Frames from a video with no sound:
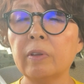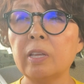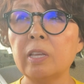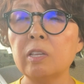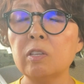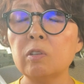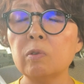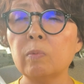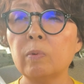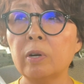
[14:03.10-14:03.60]

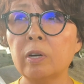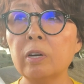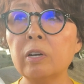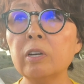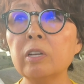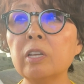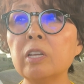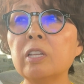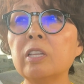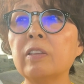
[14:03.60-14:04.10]
each
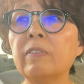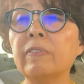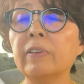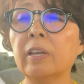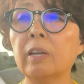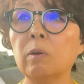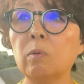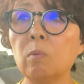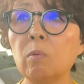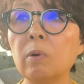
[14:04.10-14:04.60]
word,
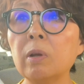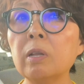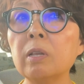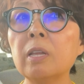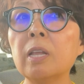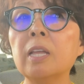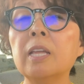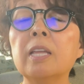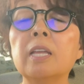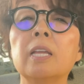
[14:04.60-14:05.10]
difficult
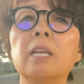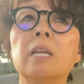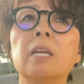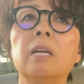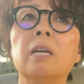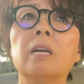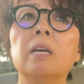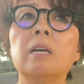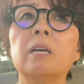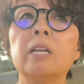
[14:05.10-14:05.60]
one,
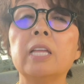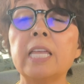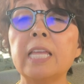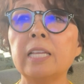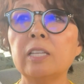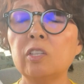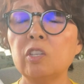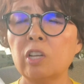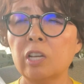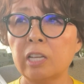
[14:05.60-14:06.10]

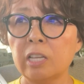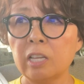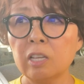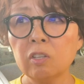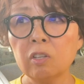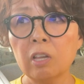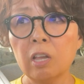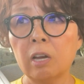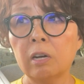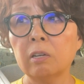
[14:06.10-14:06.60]
in
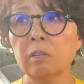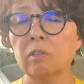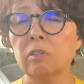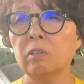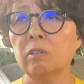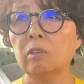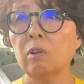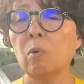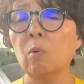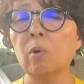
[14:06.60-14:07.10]
Chinese
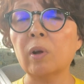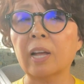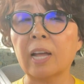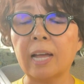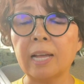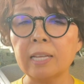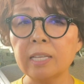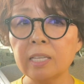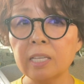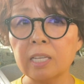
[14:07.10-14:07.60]
character or
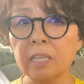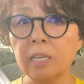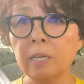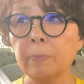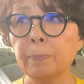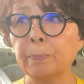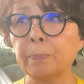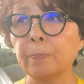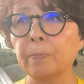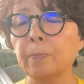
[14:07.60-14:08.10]

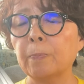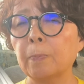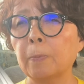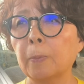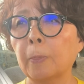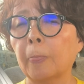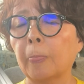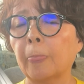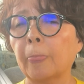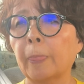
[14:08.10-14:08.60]
kanji.
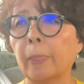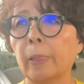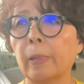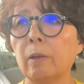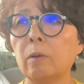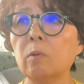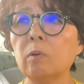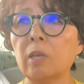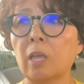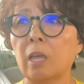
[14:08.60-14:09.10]

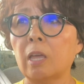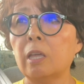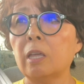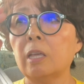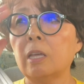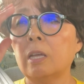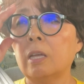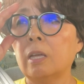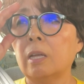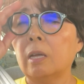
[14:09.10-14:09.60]

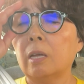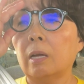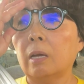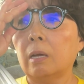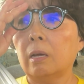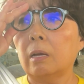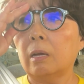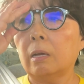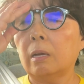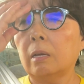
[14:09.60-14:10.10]
Okay,
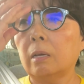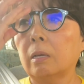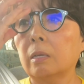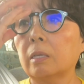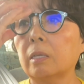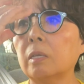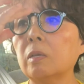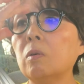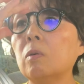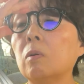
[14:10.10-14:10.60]

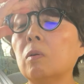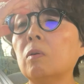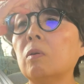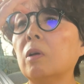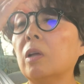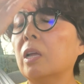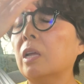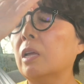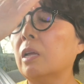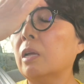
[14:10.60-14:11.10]
so
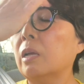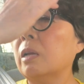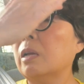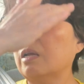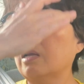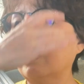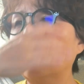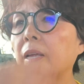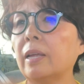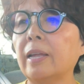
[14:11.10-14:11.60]

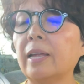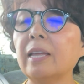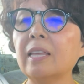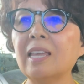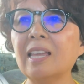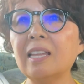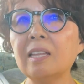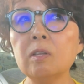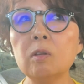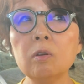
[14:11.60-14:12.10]
I
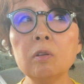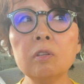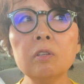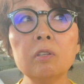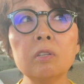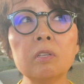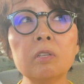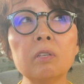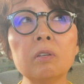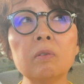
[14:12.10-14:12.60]
cannot
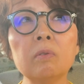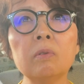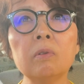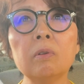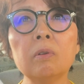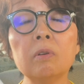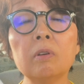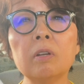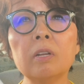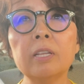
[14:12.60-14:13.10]

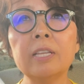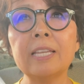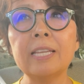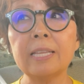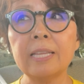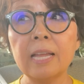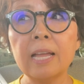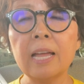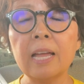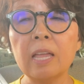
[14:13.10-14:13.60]

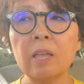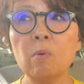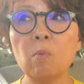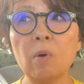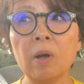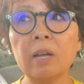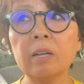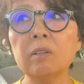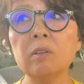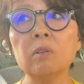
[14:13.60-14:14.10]
deny
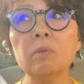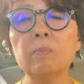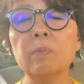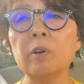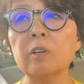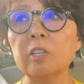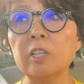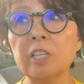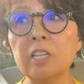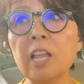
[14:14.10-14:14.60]

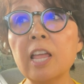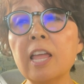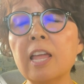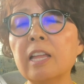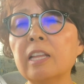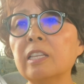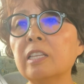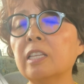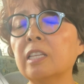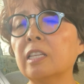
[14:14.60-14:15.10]

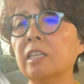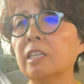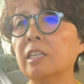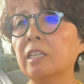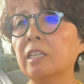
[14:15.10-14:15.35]
100%